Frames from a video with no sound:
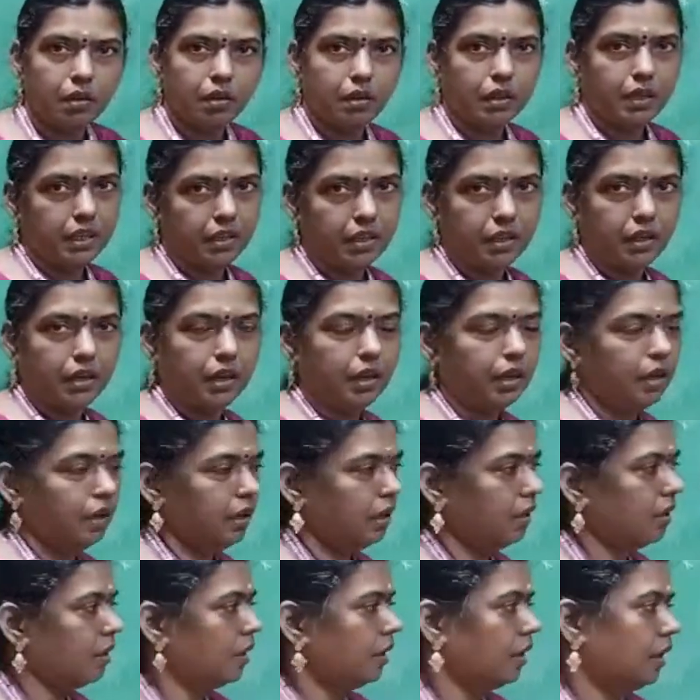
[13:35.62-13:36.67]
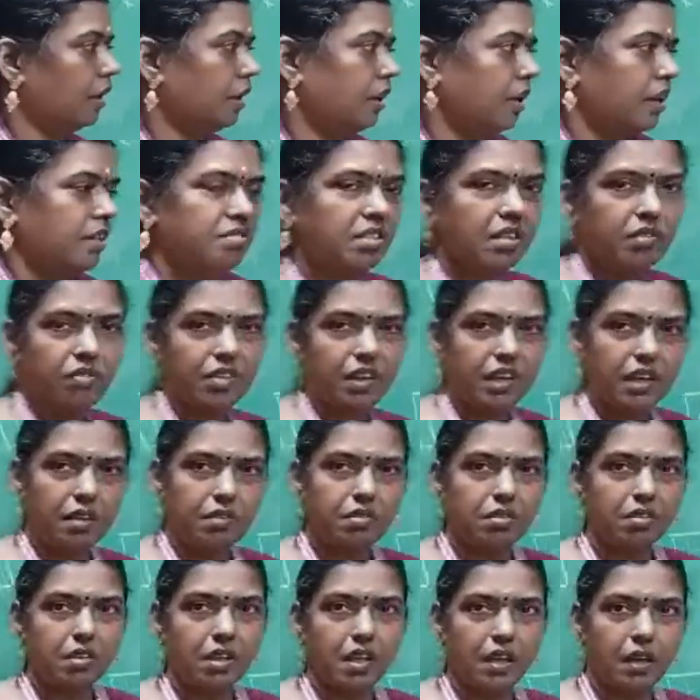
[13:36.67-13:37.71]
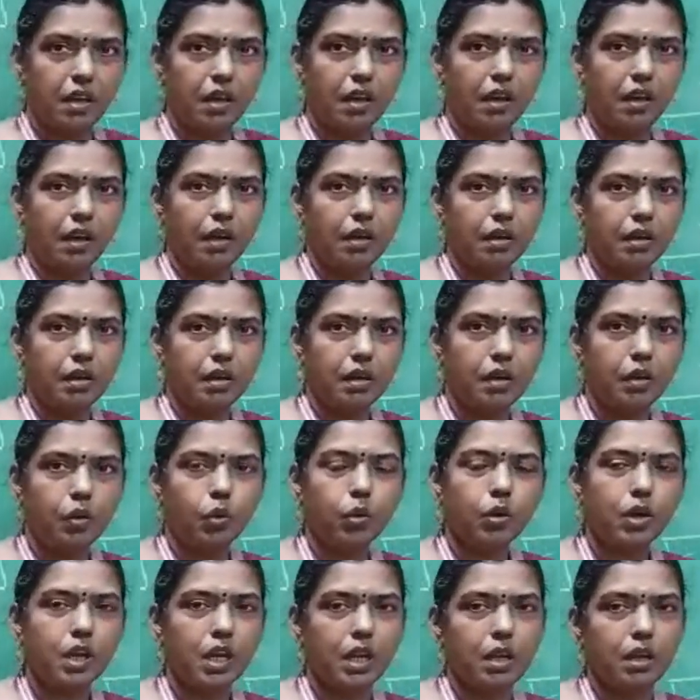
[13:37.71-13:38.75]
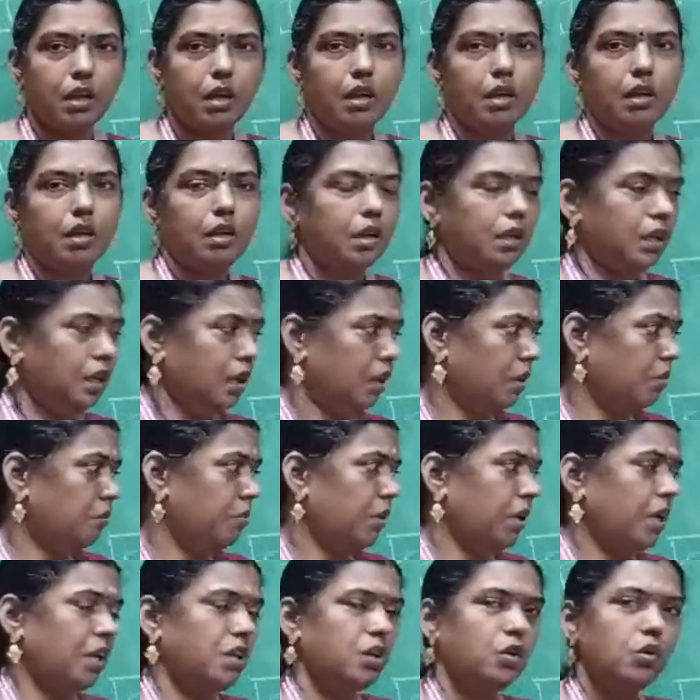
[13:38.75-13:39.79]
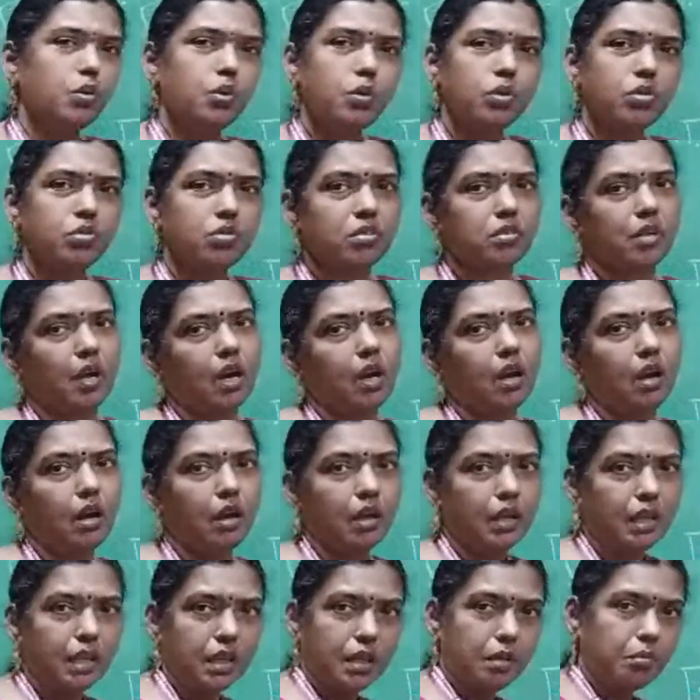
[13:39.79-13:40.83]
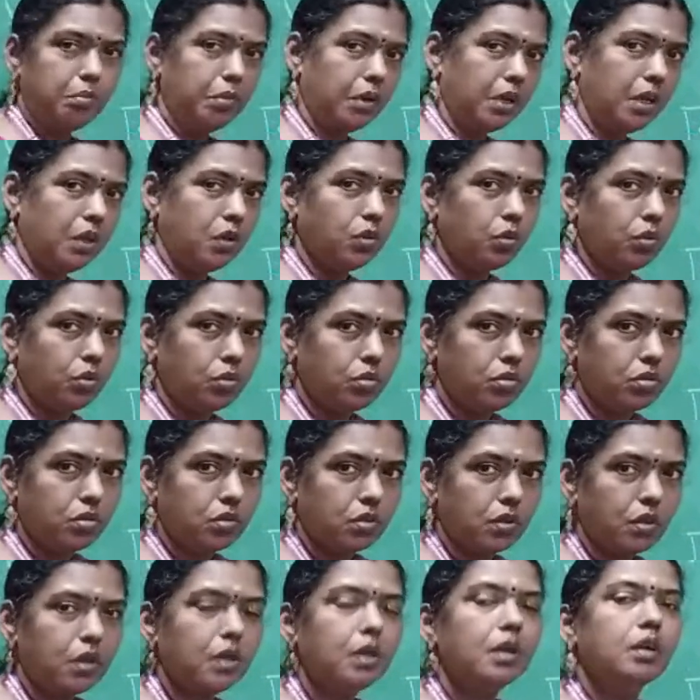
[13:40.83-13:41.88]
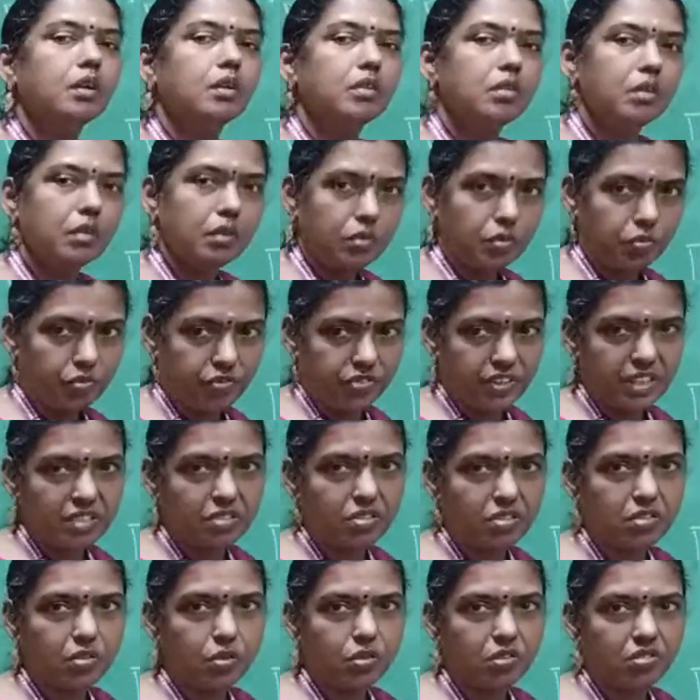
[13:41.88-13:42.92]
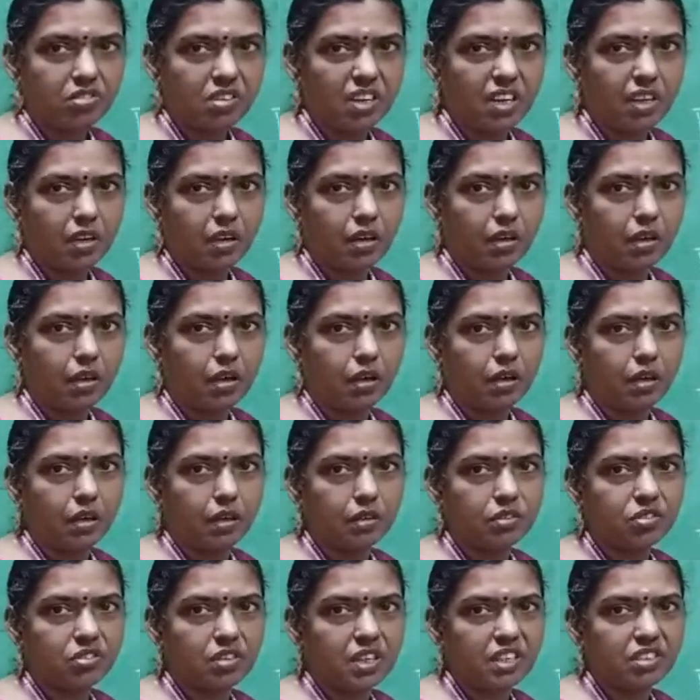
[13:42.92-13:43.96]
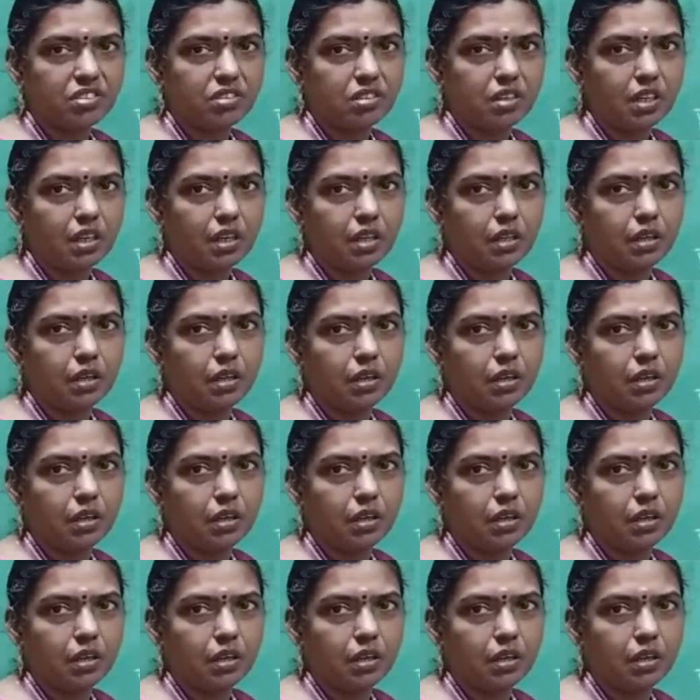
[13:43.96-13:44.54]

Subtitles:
here, receiver is here. Okay. He may use or he may use stationary